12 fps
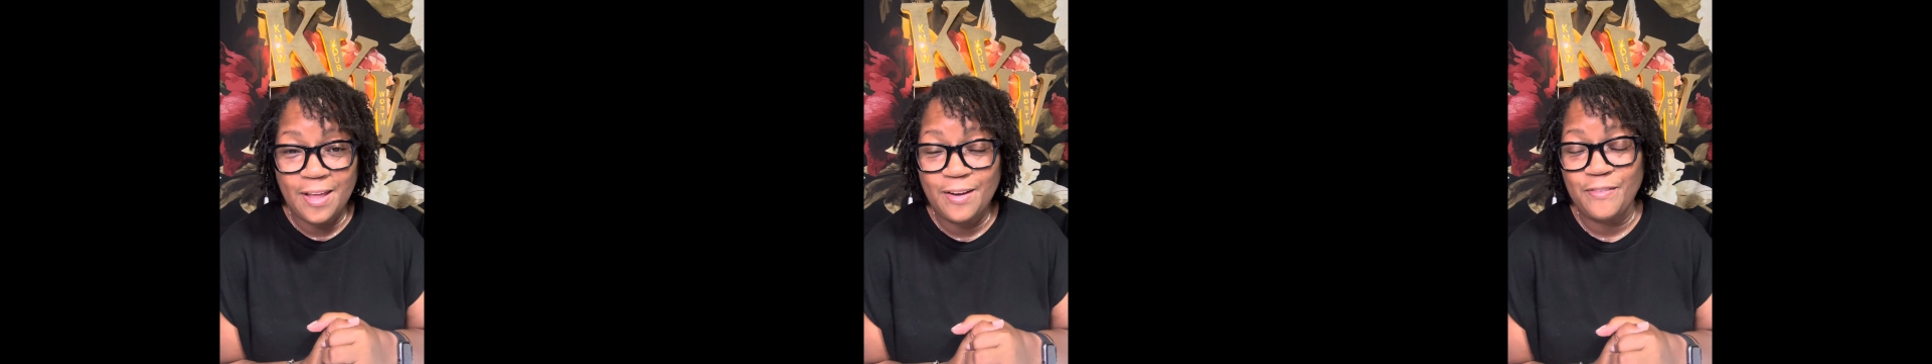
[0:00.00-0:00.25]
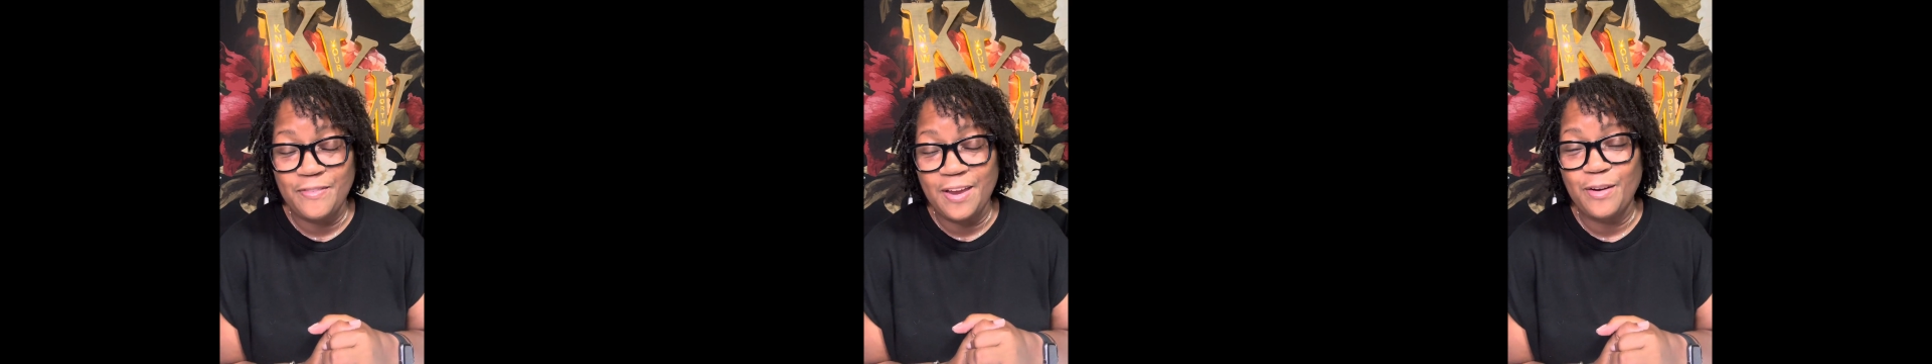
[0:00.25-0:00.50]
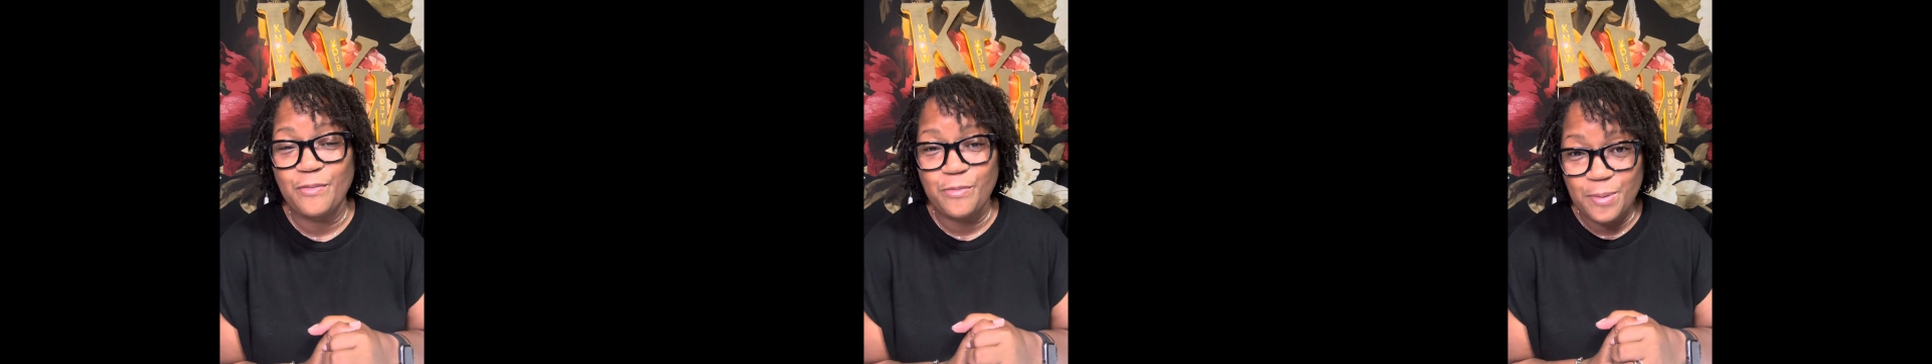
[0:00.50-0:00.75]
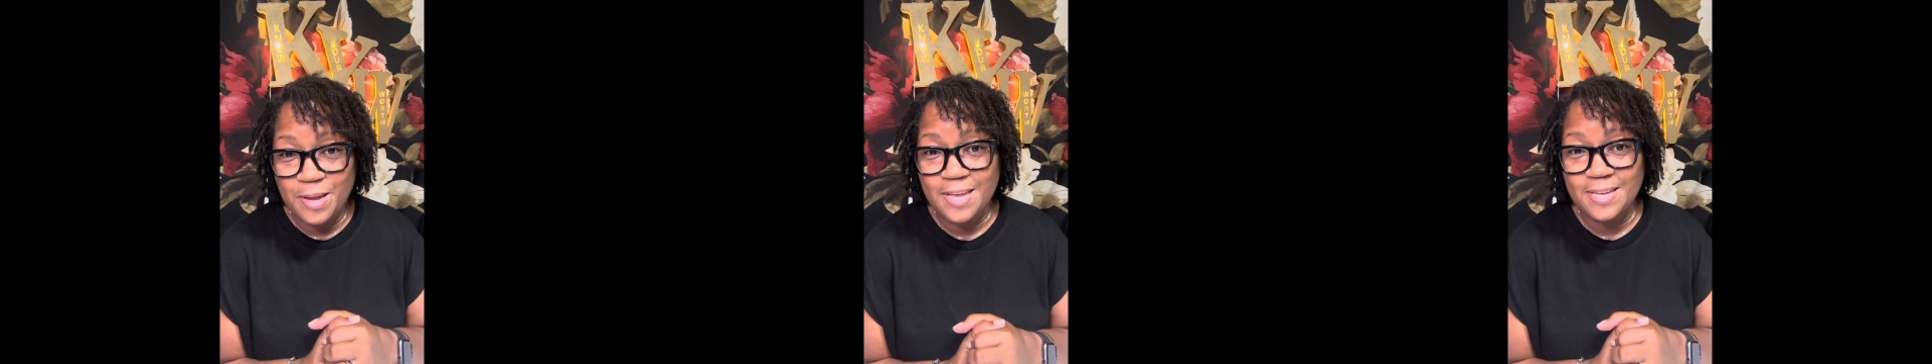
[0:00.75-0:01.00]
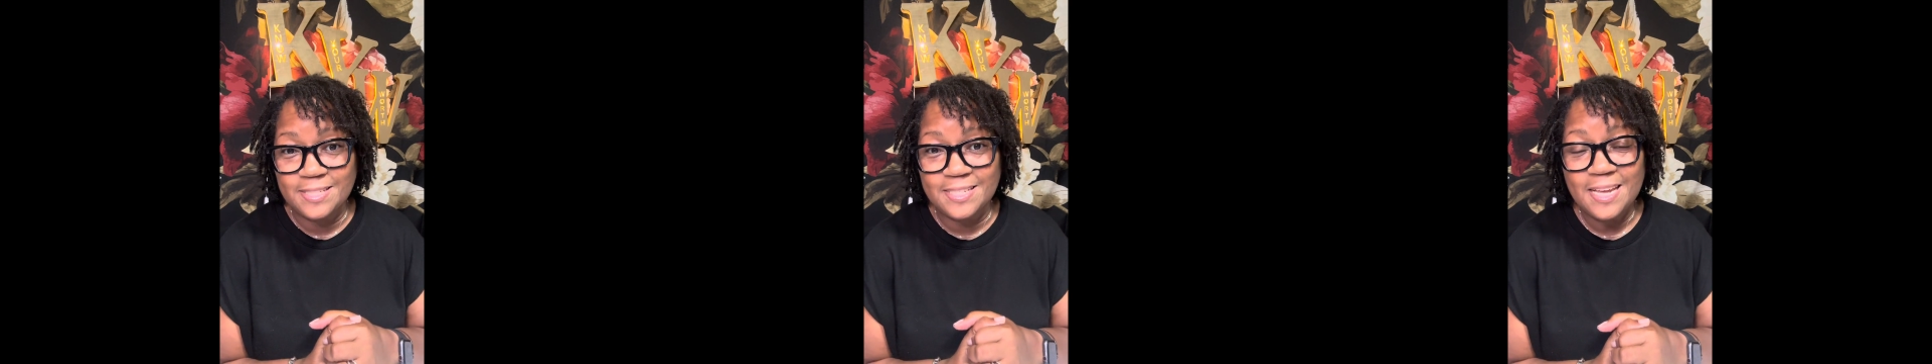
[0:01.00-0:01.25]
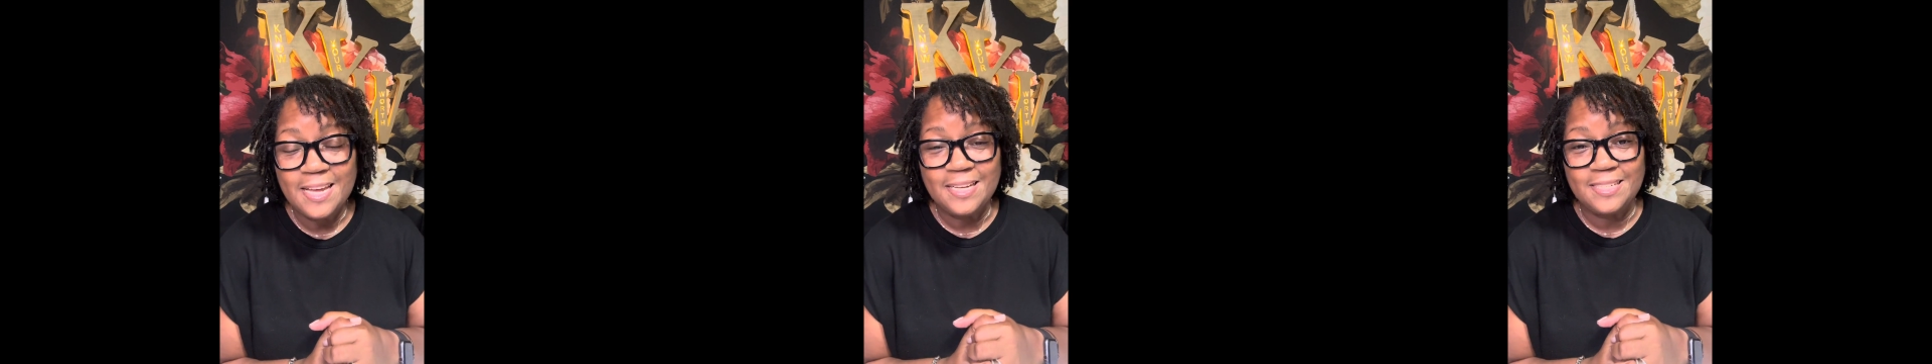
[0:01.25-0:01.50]
innovative ways
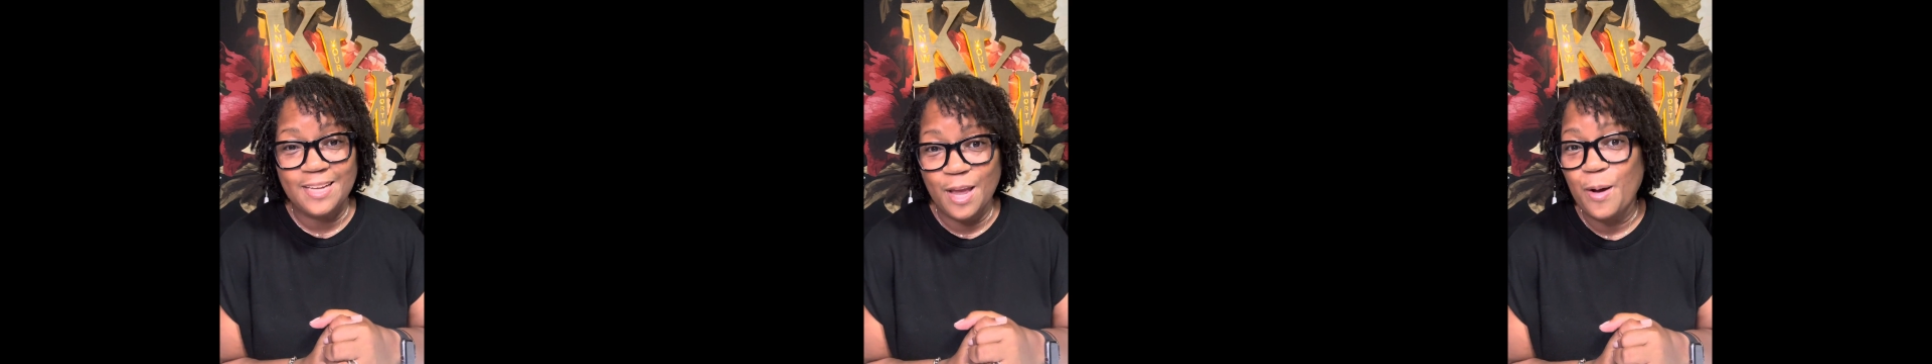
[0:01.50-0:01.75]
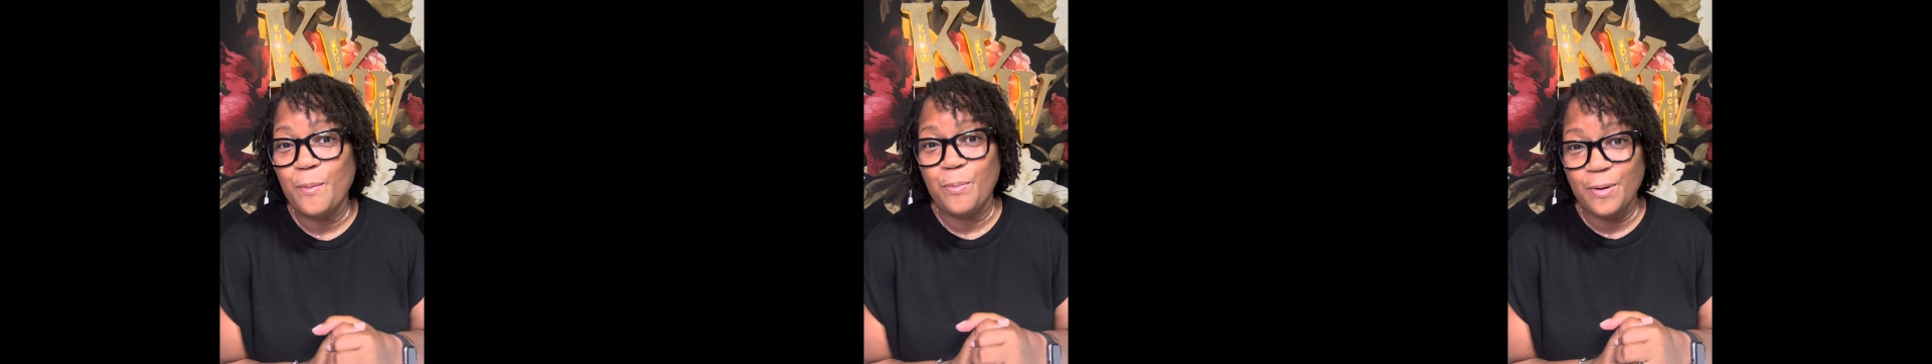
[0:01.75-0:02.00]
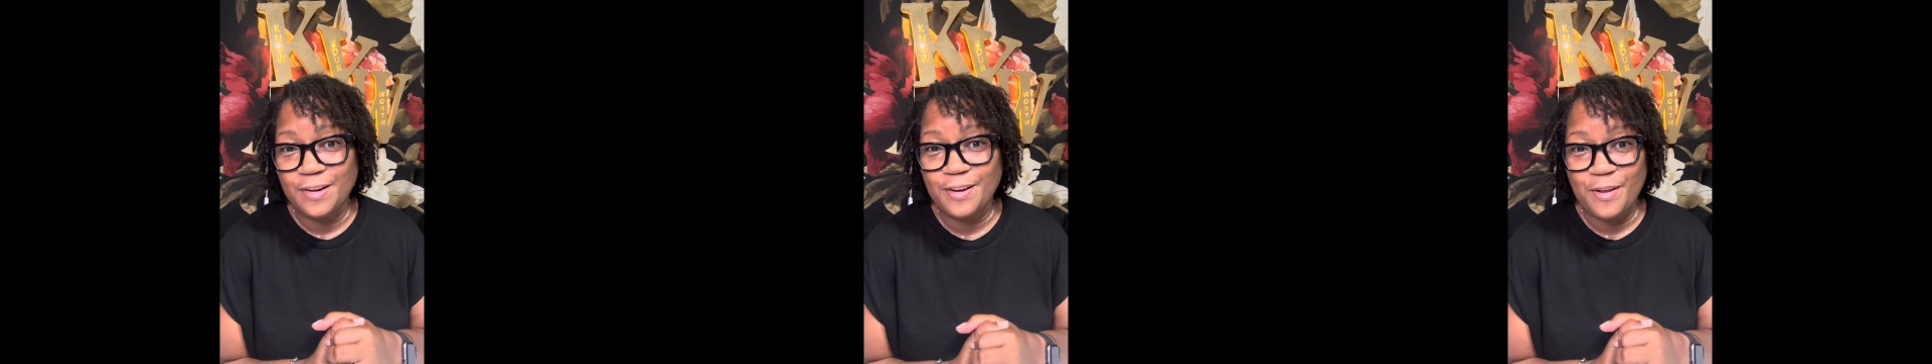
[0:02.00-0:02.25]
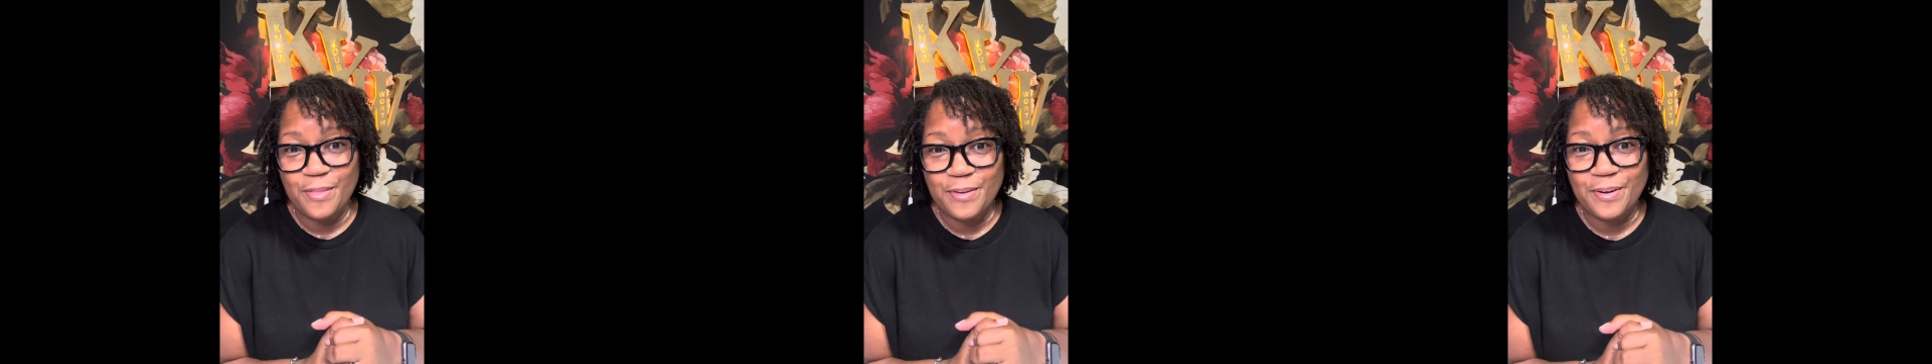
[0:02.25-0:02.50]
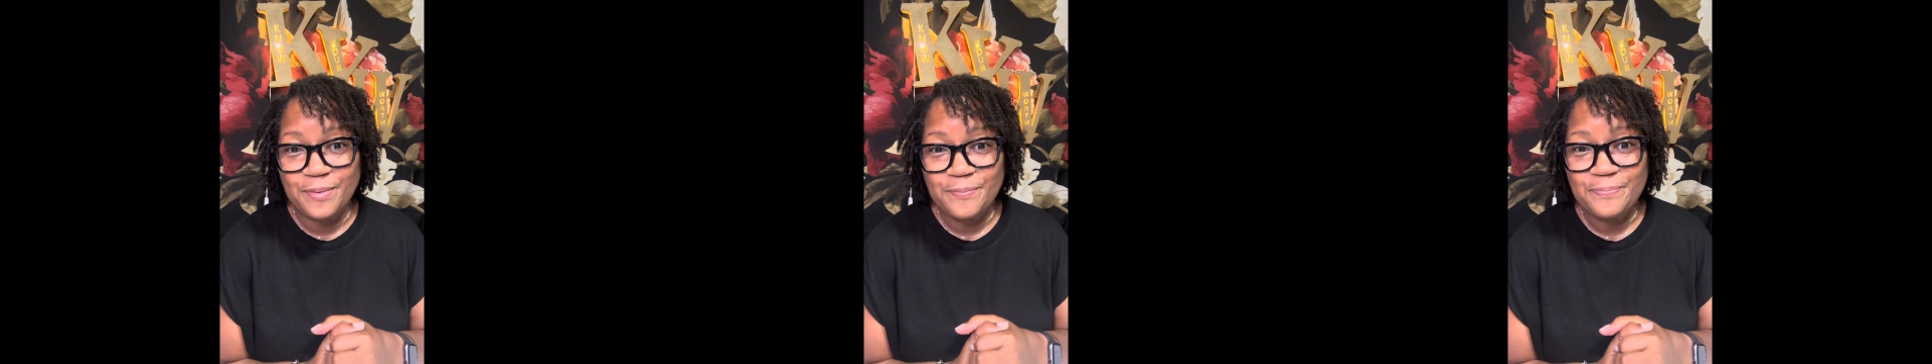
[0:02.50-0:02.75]
to help one another.